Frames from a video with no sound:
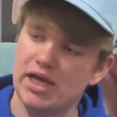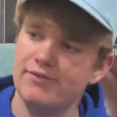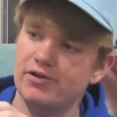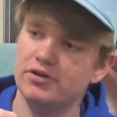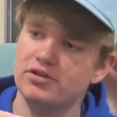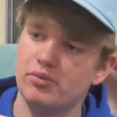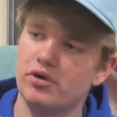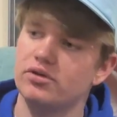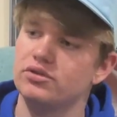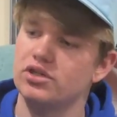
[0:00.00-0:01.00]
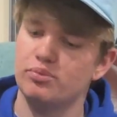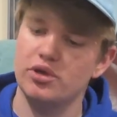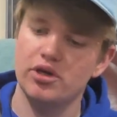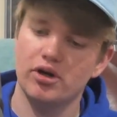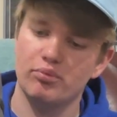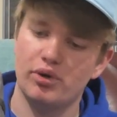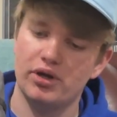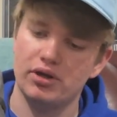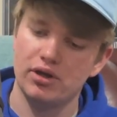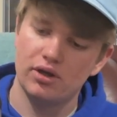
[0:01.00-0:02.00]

haven't done to the ones up here, but